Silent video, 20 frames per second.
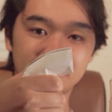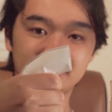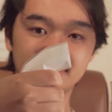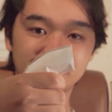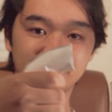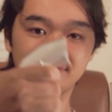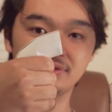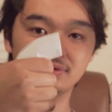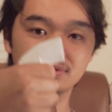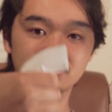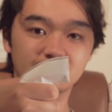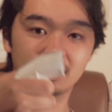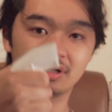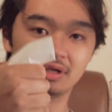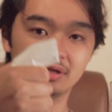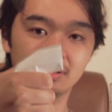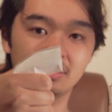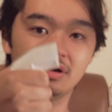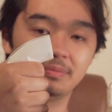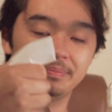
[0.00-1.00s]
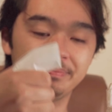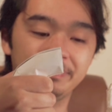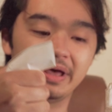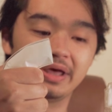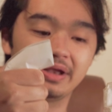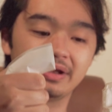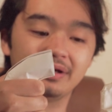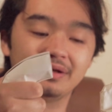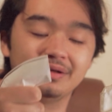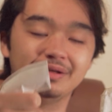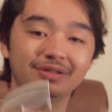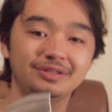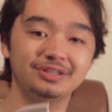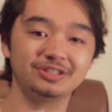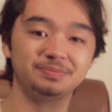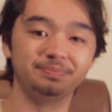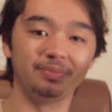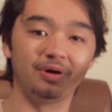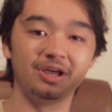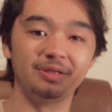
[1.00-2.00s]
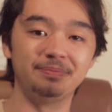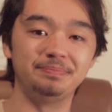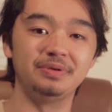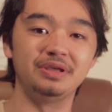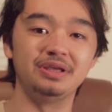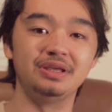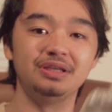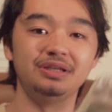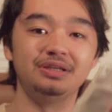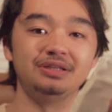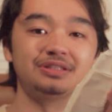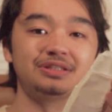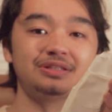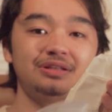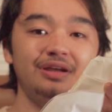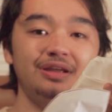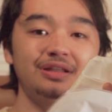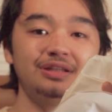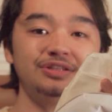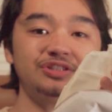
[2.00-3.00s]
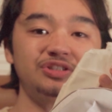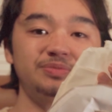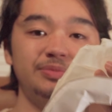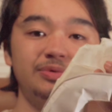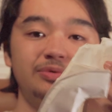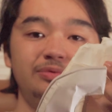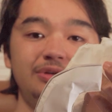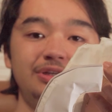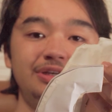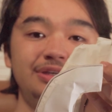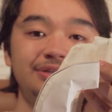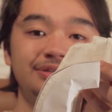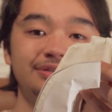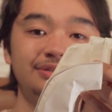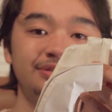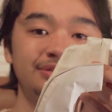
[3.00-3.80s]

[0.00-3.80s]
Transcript: This feels a lot better, despite being slightly smaller.